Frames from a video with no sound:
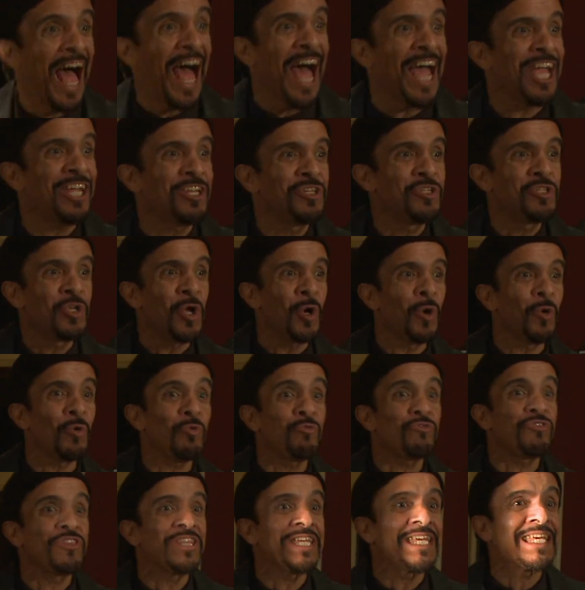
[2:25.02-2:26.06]
I
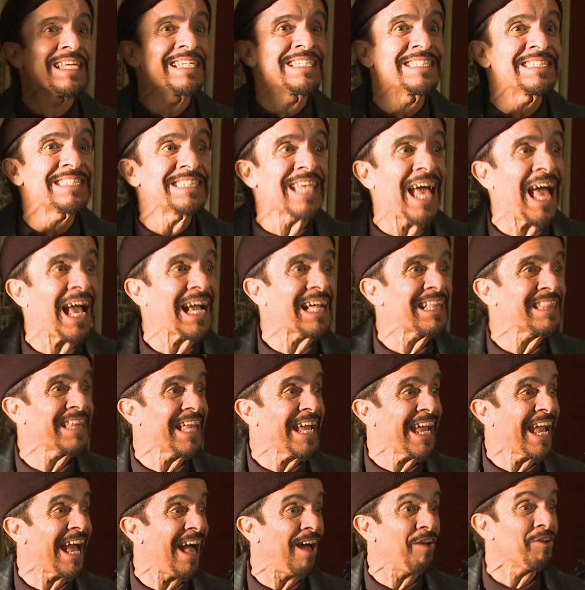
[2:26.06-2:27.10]
know the exact
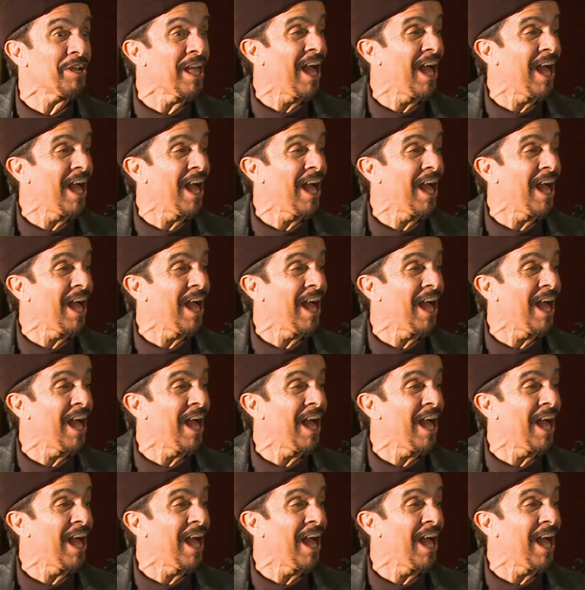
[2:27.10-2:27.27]
layout